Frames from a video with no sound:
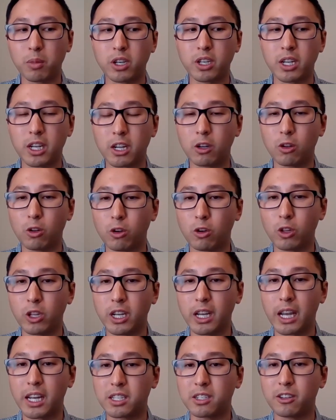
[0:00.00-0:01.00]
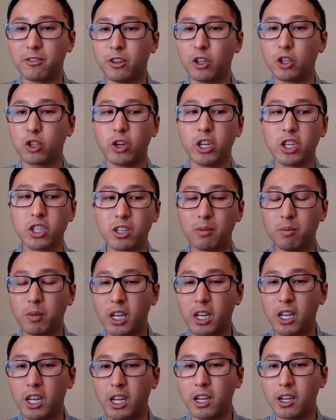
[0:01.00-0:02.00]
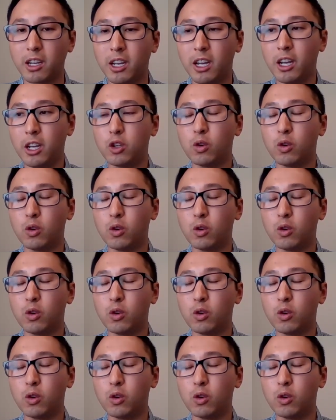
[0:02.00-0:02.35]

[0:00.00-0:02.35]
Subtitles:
particularly as a filtration media,